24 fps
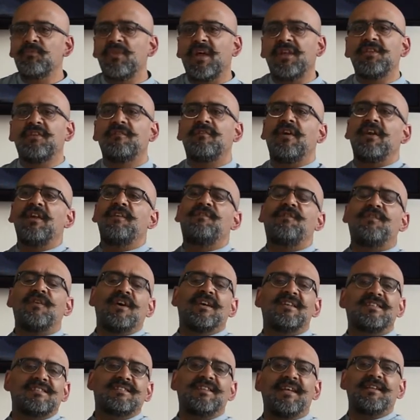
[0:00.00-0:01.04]
And the very
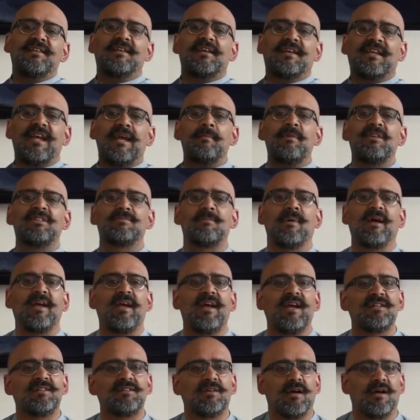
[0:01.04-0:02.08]
first thing that came into my
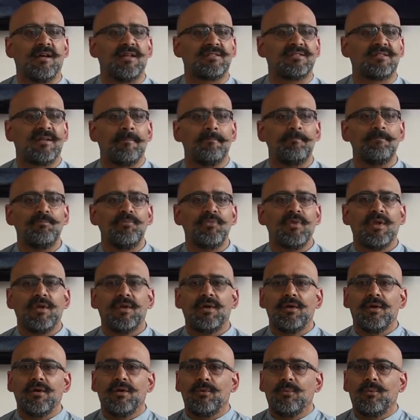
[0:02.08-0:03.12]
head, guys,
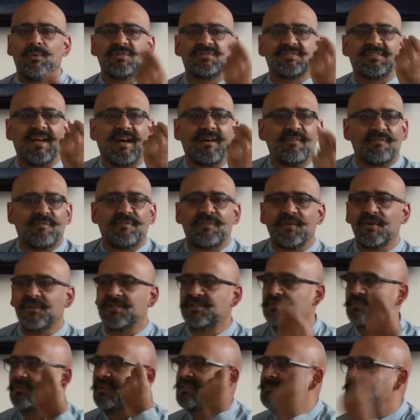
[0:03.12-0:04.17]
was that
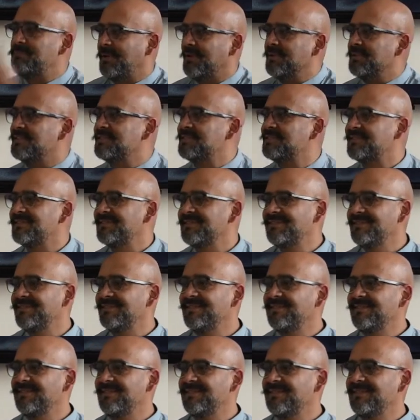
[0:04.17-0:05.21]
first response.
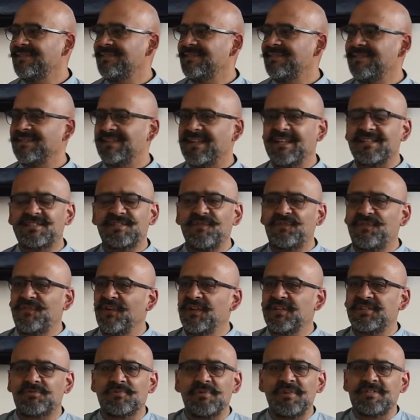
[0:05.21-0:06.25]
That's the
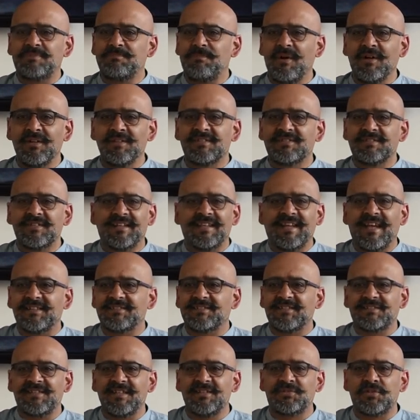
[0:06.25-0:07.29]
first response that
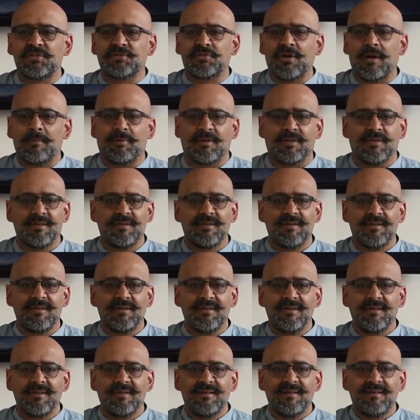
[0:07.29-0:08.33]
gets us into trouble.
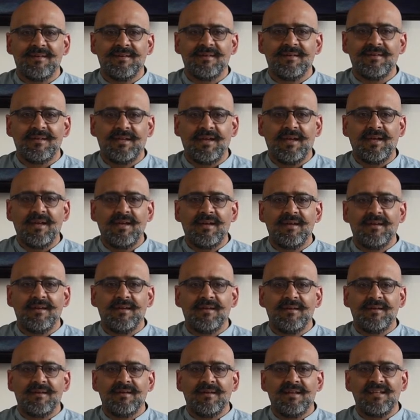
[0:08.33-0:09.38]
Yeah?
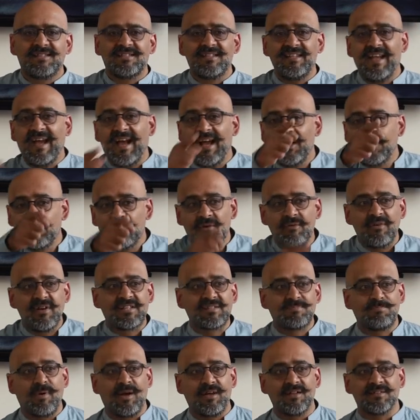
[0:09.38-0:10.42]
It's the angry
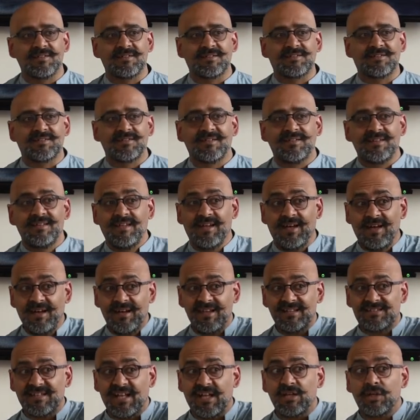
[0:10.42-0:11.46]
response. Yeah?
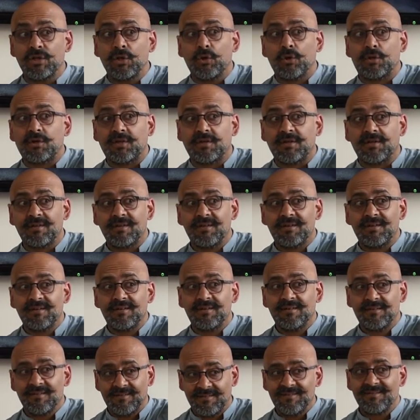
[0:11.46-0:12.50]
It's that look.
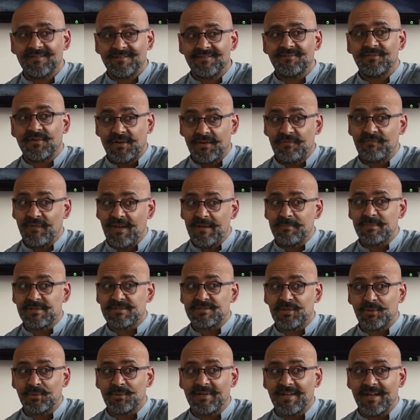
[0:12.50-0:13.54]
Very
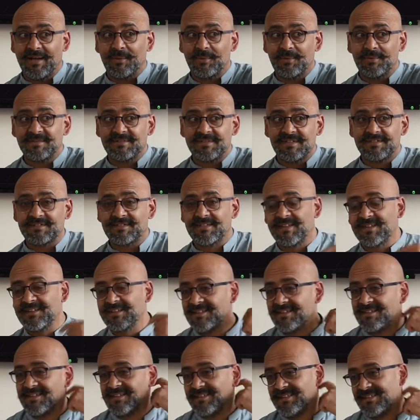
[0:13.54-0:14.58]
famous look now, sister.
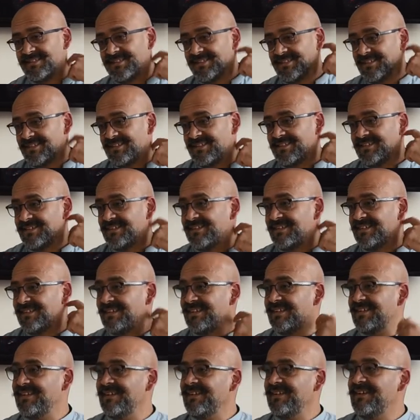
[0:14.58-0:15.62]

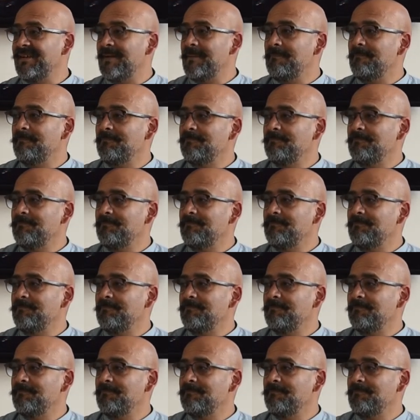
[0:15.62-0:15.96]
Yeah?